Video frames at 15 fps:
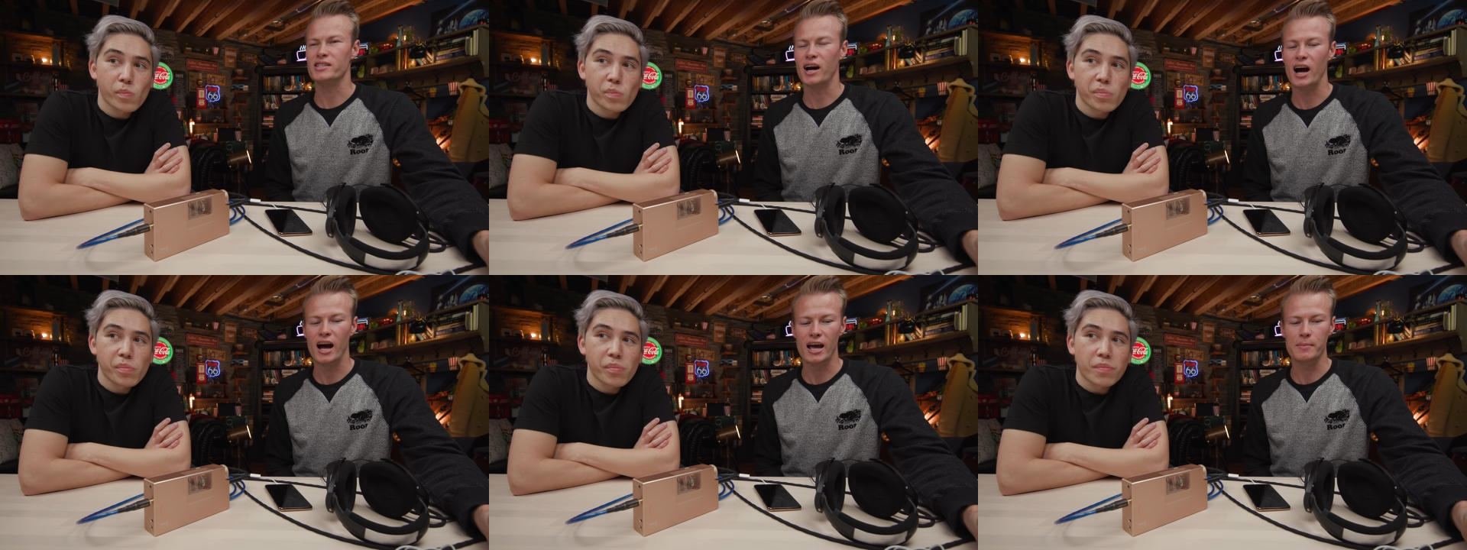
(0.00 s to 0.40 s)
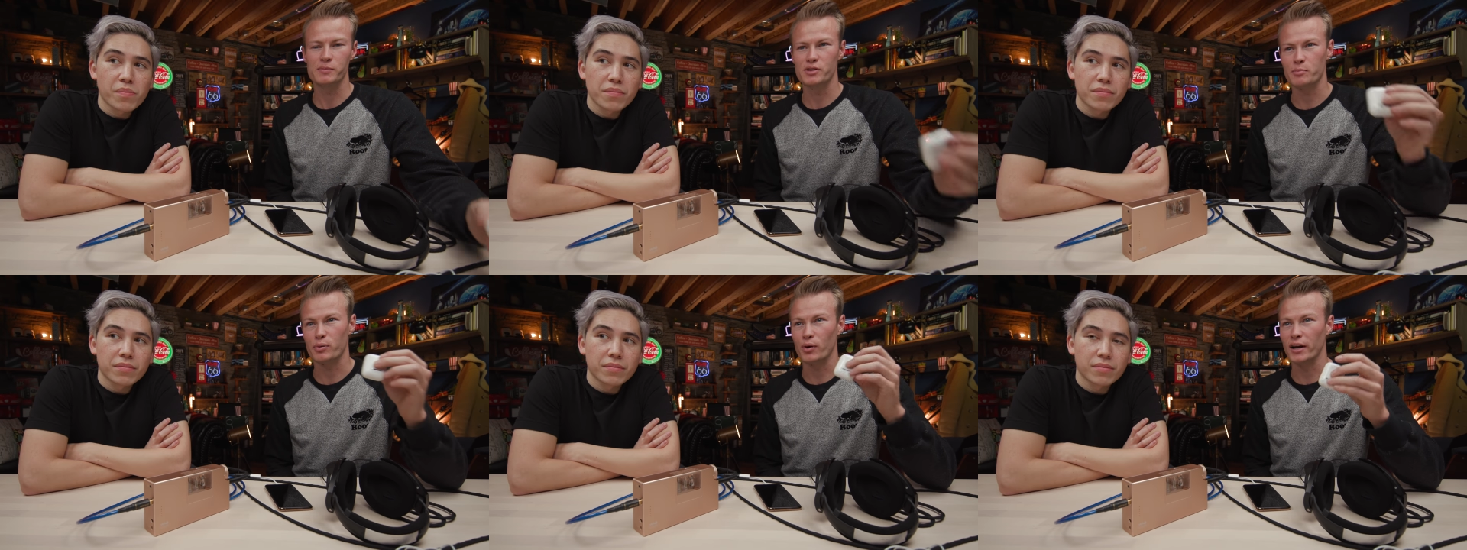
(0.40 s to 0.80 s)
Speaker 1: times
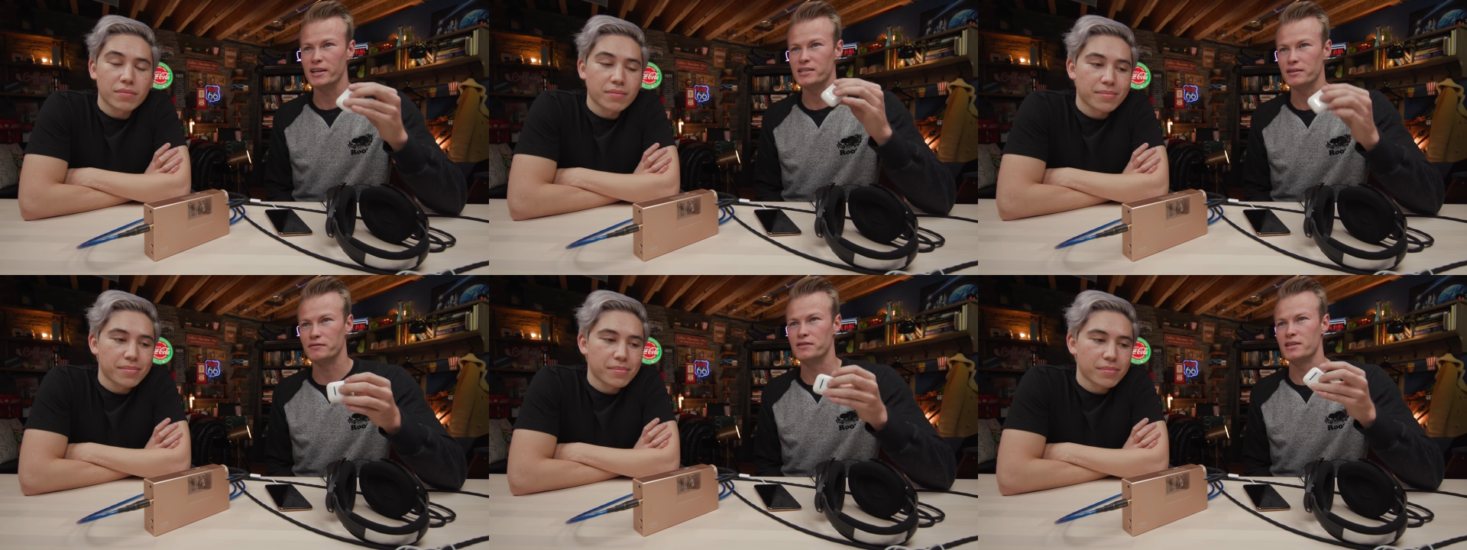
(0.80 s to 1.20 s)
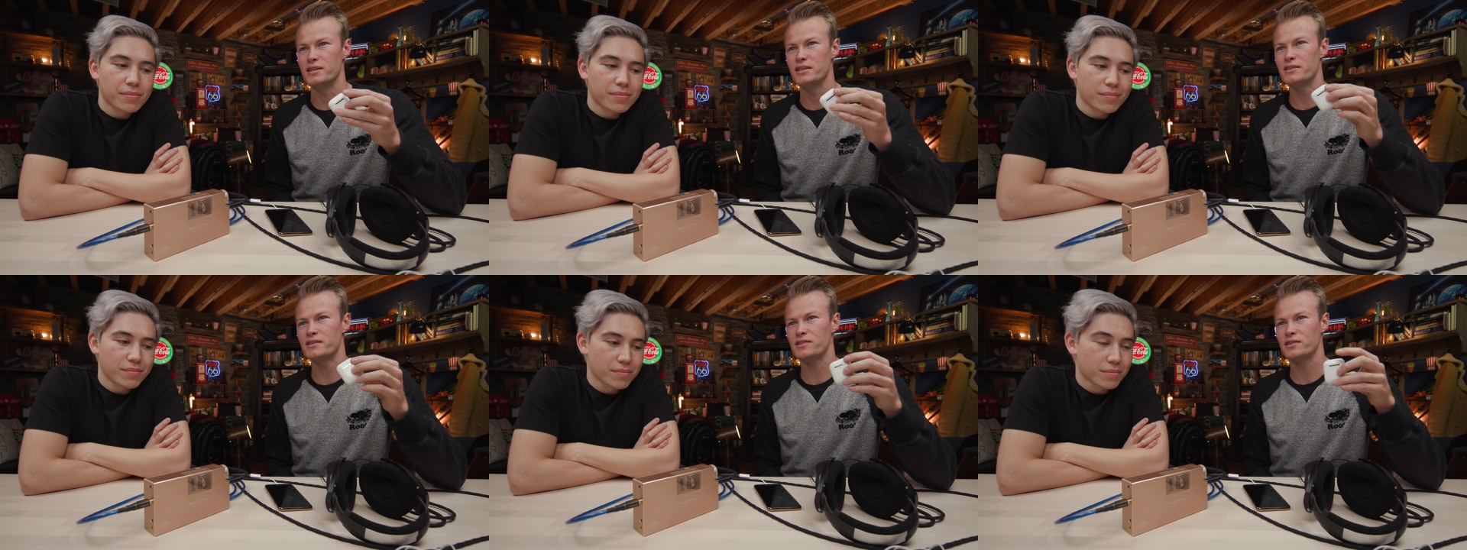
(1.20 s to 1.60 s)
the price of
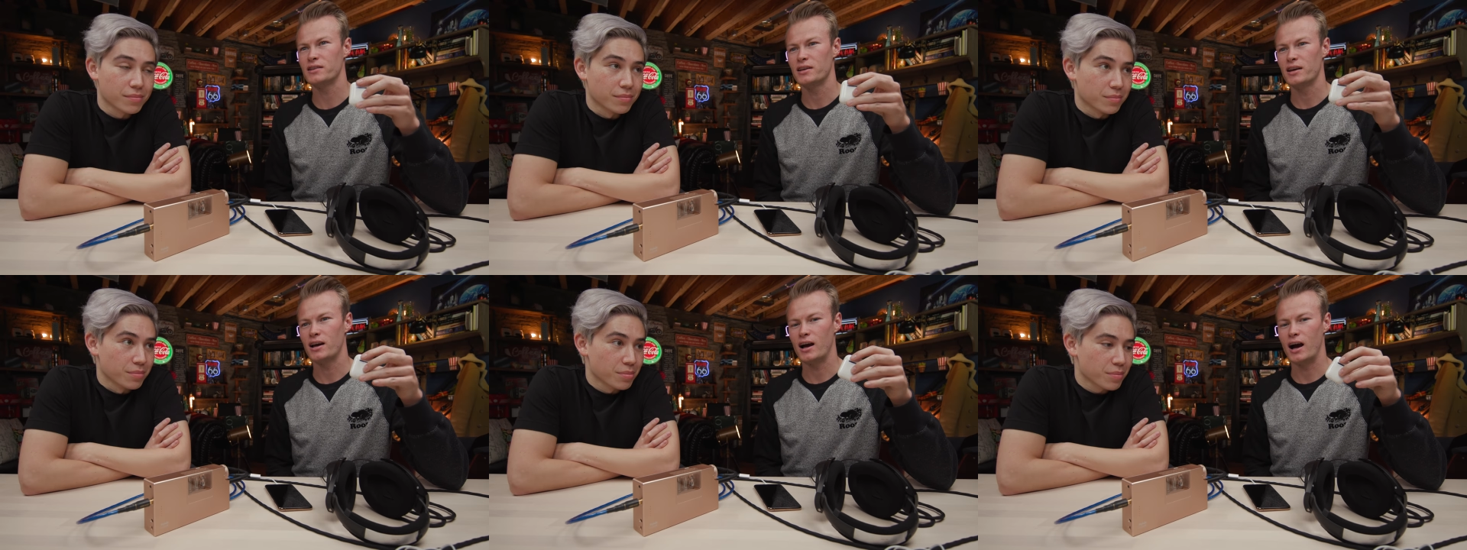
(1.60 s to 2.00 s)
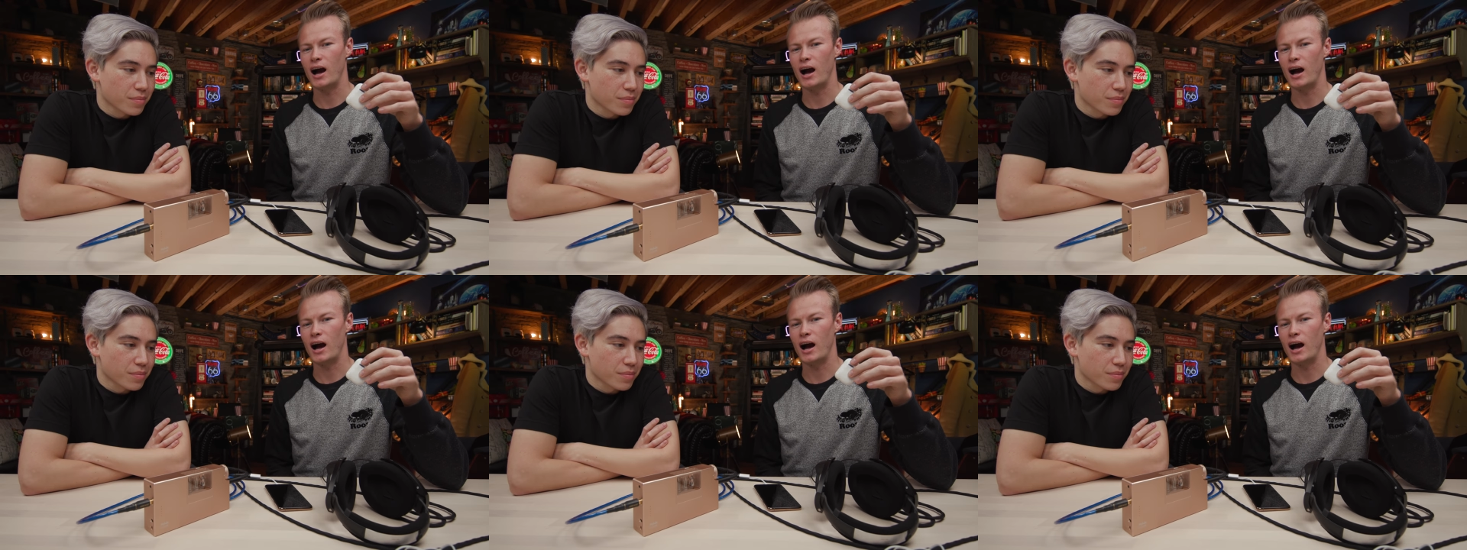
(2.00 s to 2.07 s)
these, mm-hmm.